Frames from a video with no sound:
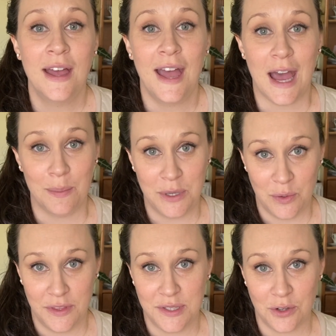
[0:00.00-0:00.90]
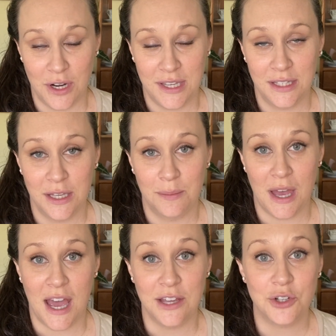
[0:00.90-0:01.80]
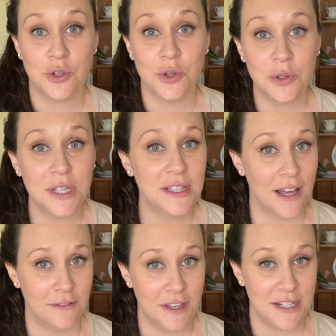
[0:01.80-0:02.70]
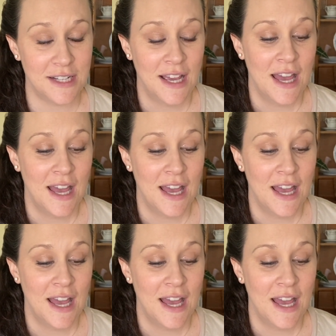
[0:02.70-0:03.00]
happy with this curriculum. I truly love it.